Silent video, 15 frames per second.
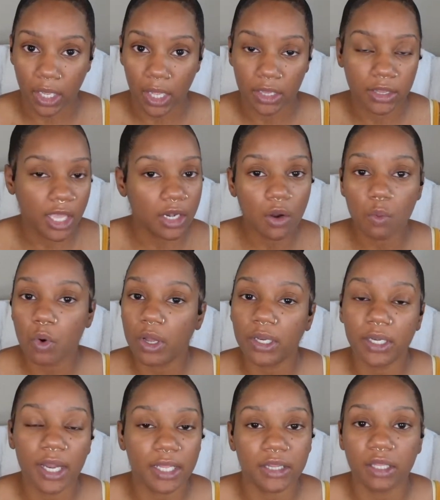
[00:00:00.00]
They don't want
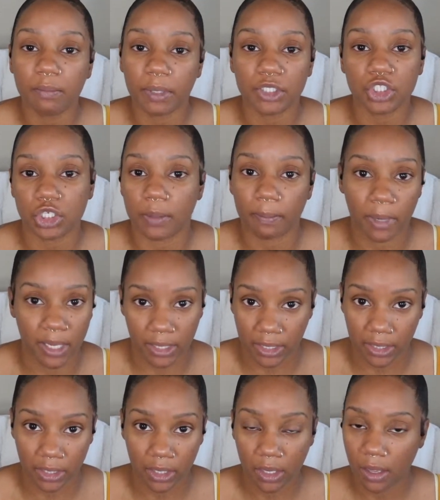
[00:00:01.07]
nothing but your money,
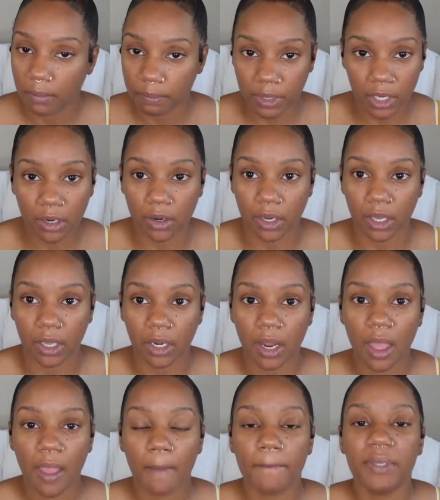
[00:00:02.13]
period.
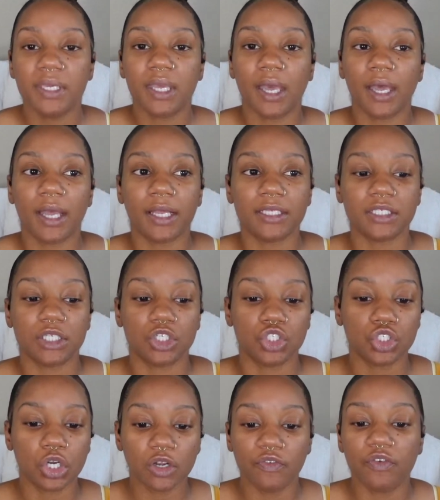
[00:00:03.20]
Because the
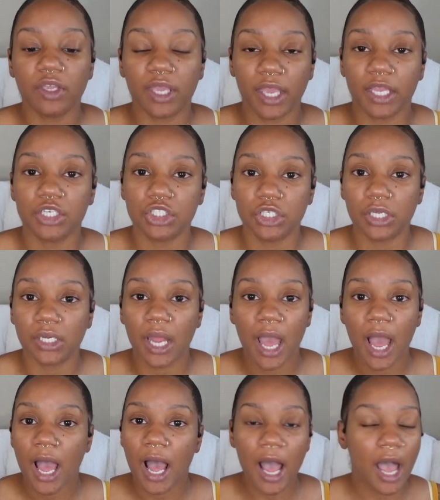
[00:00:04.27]
certification
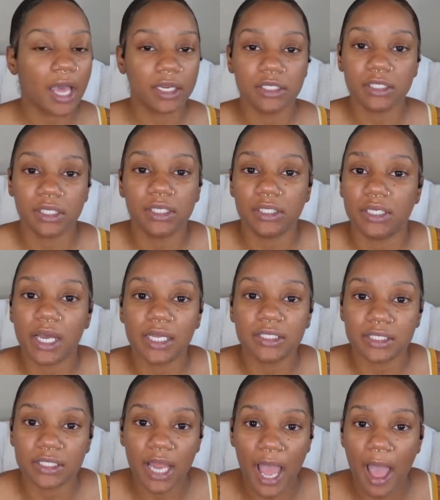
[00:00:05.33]
honestly does
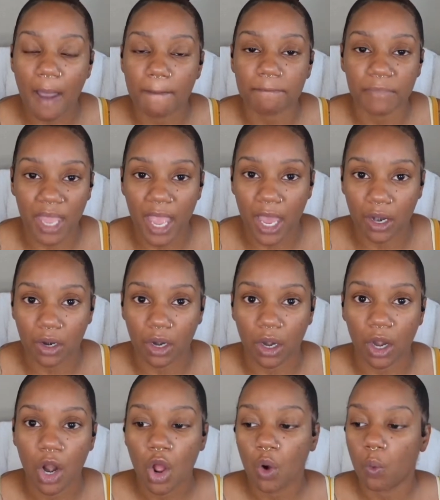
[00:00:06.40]
not matter.
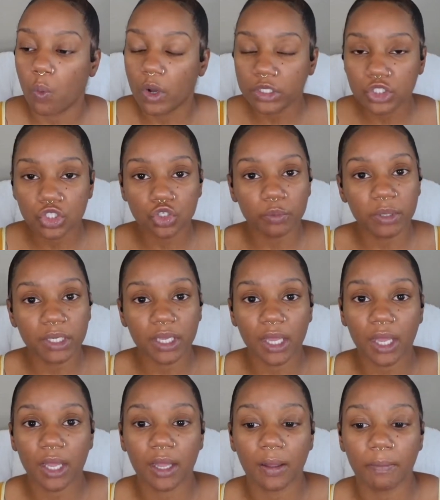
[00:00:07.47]
Once you
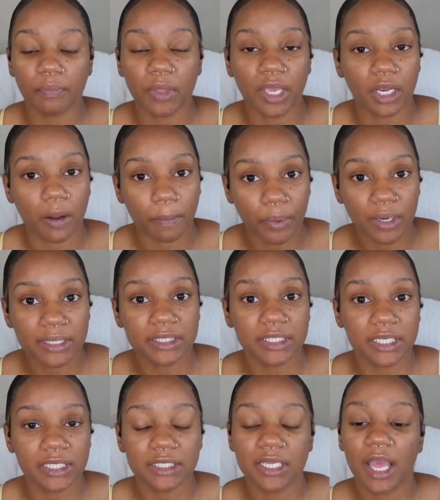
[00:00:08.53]
become an
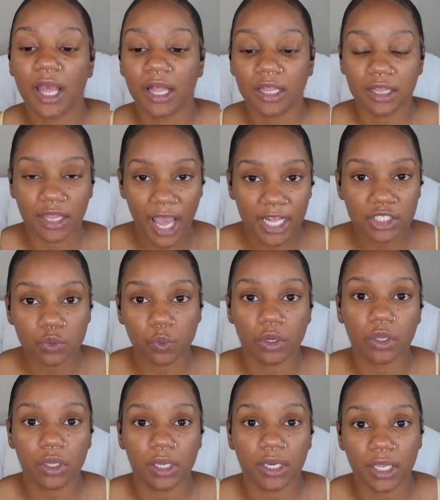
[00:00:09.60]
apprentice, that's where
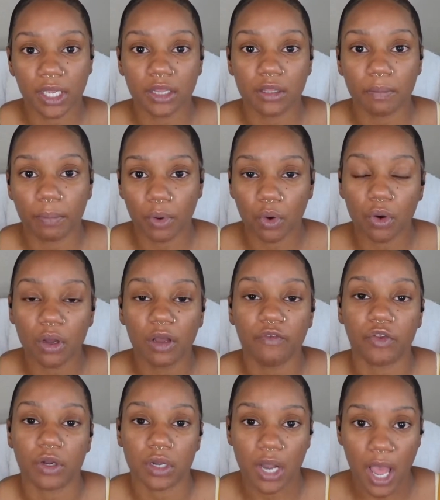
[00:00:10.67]
you're going to get the bulk of
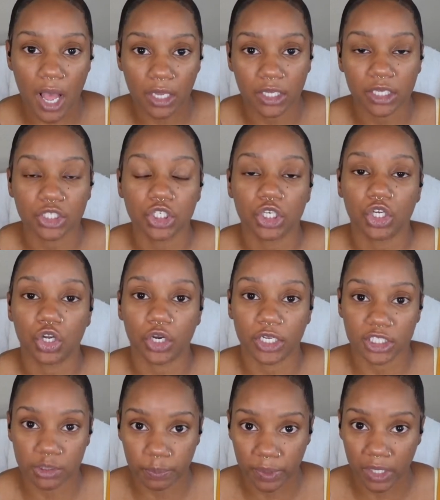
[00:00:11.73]
your knowledge, your
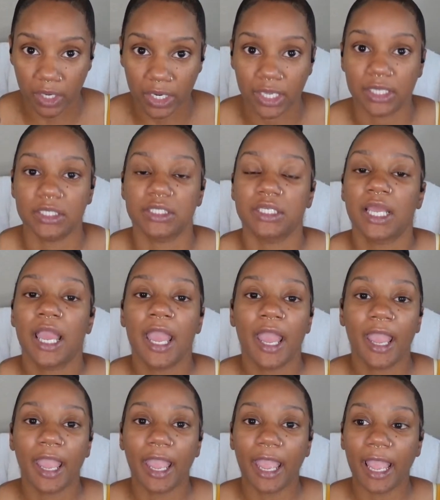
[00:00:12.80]
experience,
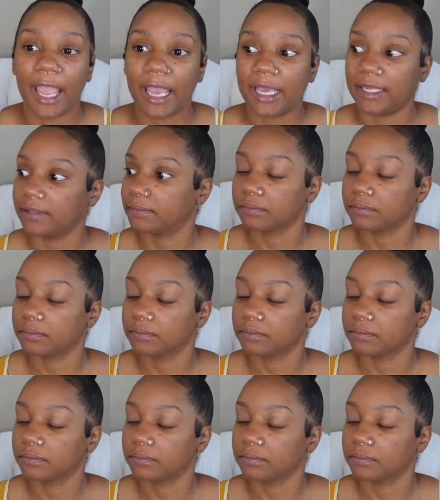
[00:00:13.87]
and